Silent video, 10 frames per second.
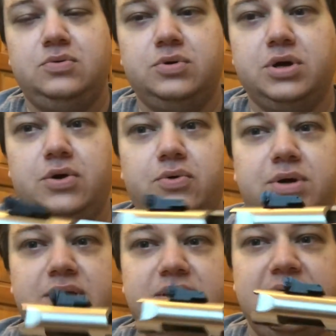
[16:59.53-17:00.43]
will go
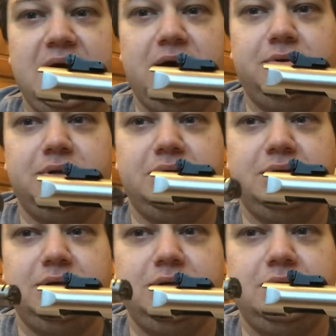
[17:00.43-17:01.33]
down
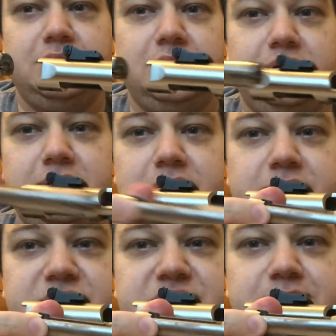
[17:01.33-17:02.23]

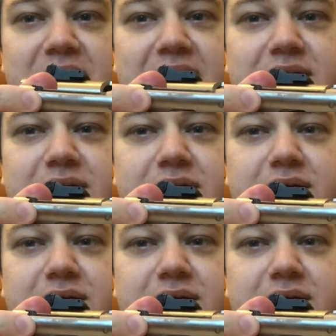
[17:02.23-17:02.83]
smack